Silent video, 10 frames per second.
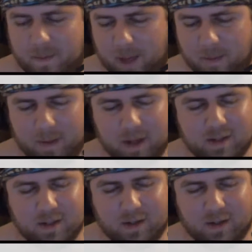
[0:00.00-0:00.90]
I'm about
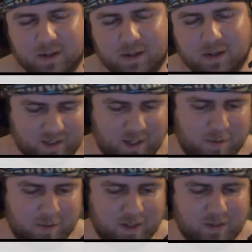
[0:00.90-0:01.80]
to
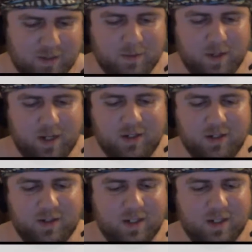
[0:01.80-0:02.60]
remind you.